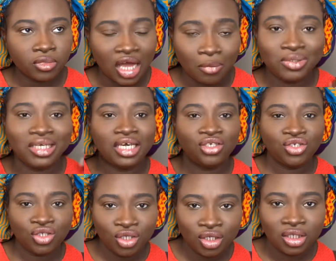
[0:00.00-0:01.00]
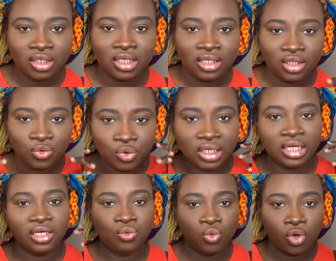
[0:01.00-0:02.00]
application and the way
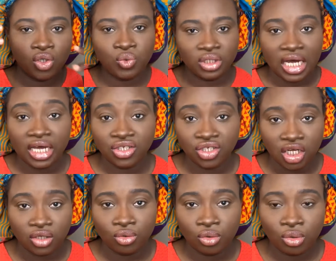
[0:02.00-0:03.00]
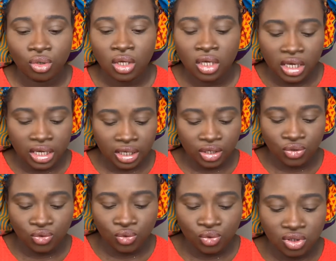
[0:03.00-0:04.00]
that it works with eyeshadow. And I
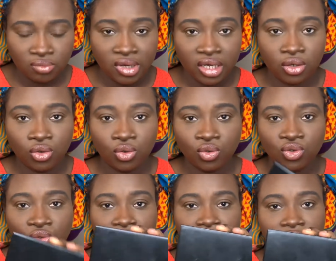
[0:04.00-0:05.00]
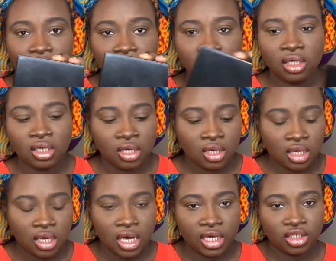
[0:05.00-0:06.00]
used my Coastal Scents
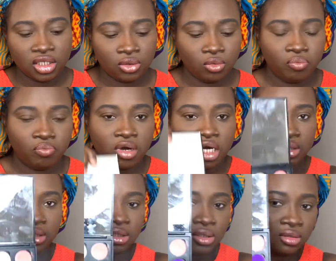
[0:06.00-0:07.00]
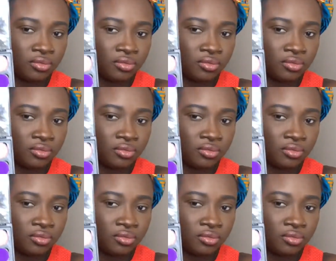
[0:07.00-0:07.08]
eyeshadow pot.